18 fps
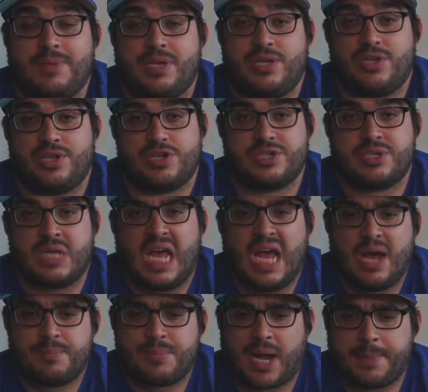there's
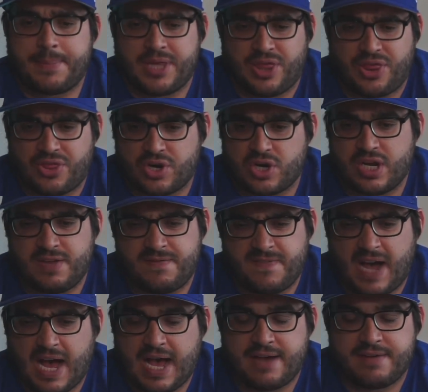probably
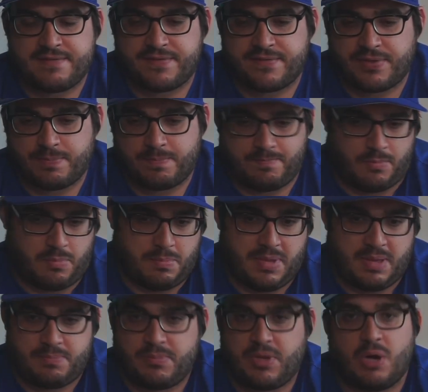35,
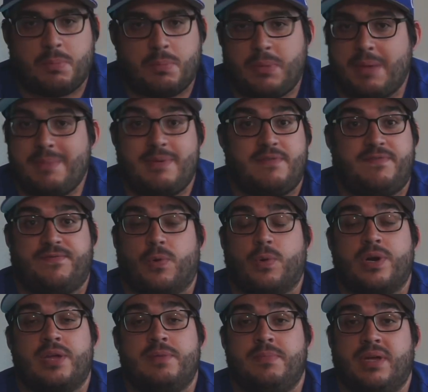maybe
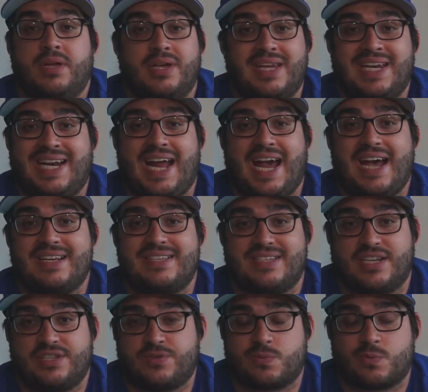40 million in
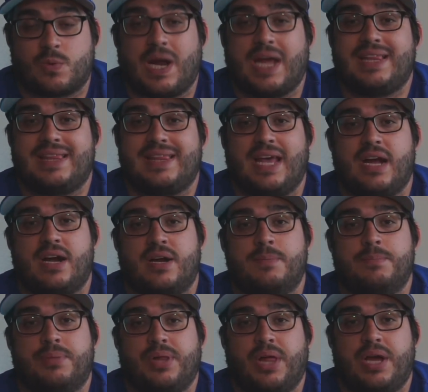assets right there
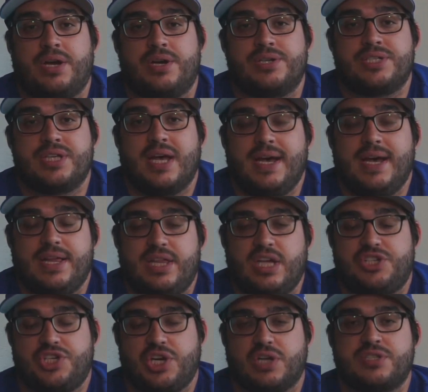in players
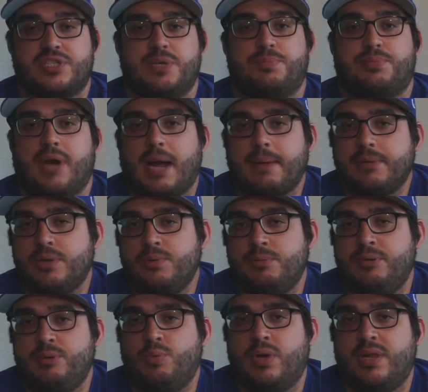that Chelsea probably would
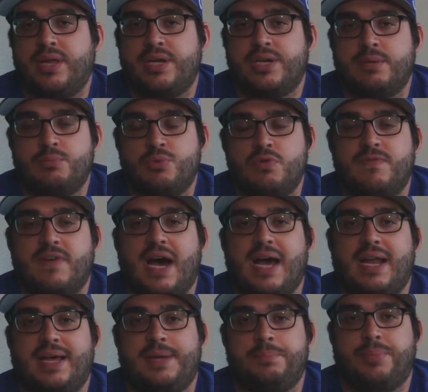be willing to move
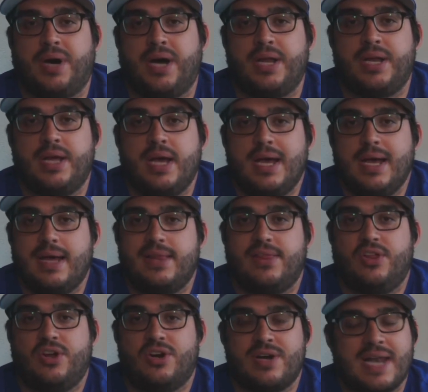on at, but
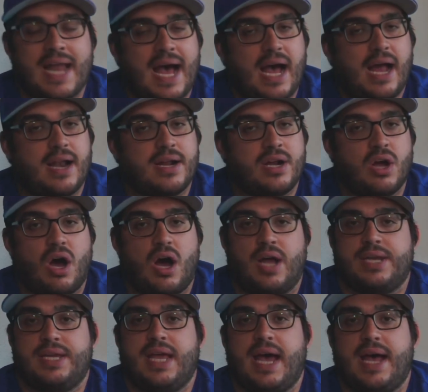they're not
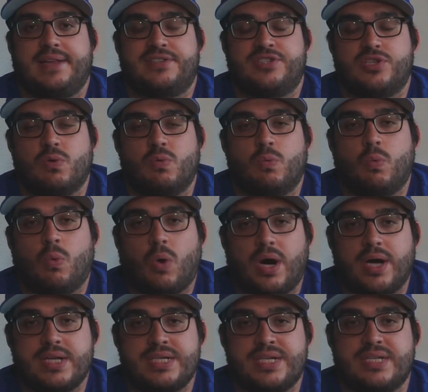gone yet. So
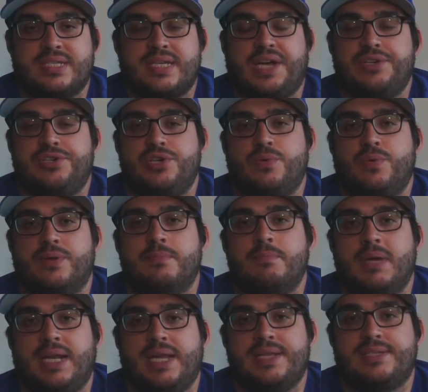what does that do with
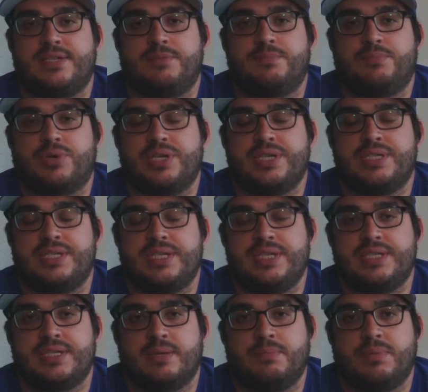minutes in
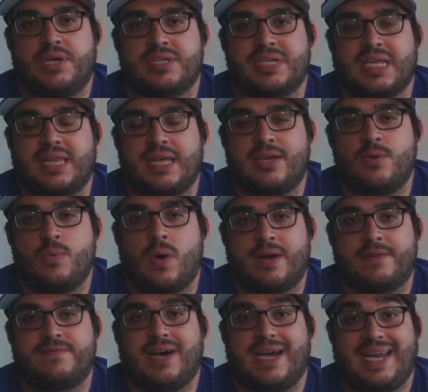preseason? Because I think you want
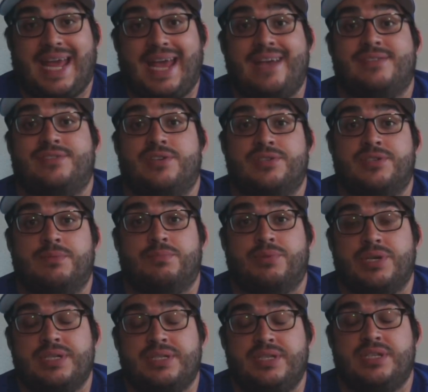to find answers in
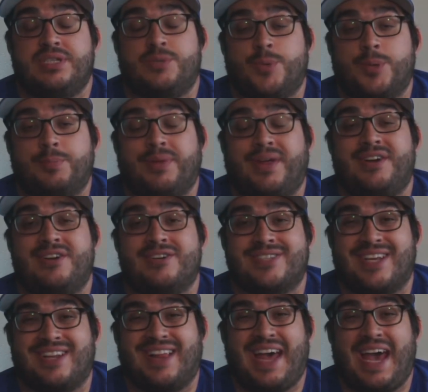preseason with players
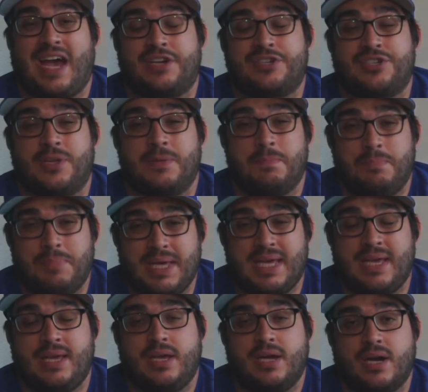that'll actually
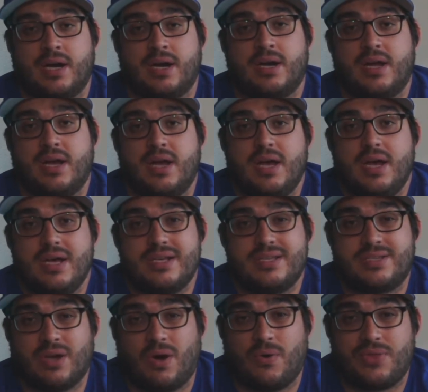be here.
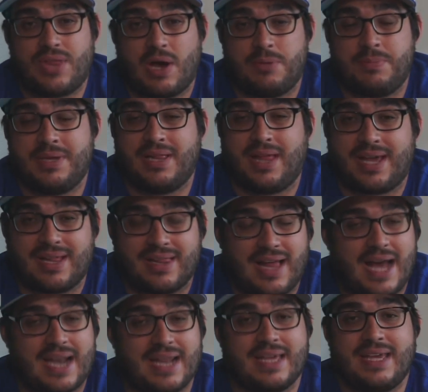So that would be like a
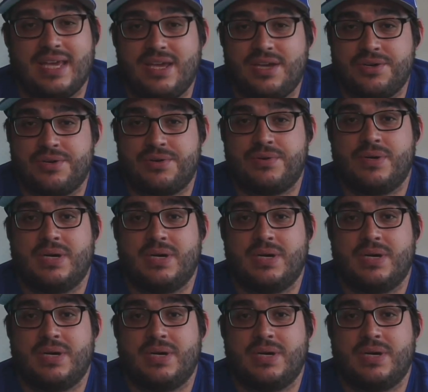lot of Guiu,